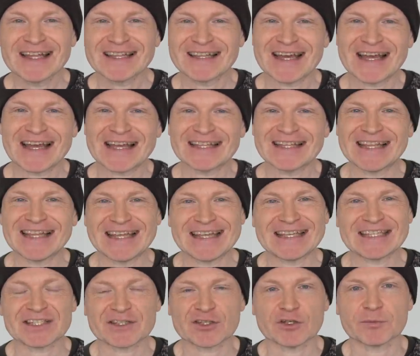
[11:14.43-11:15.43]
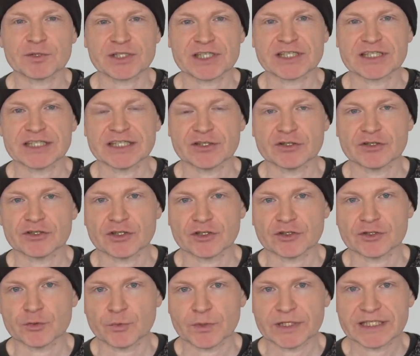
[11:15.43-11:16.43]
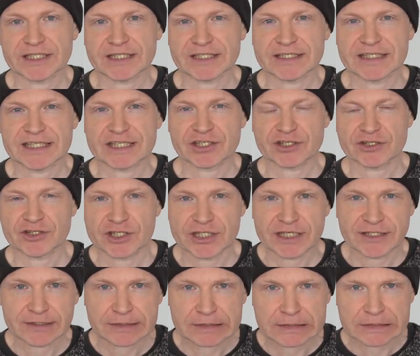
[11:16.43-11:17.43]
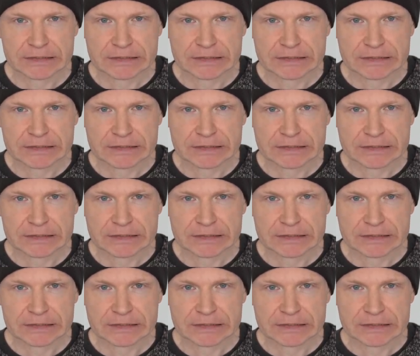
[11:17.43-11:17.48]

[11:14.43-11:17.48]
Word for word: then it's not particularly good under windy conditions. You get that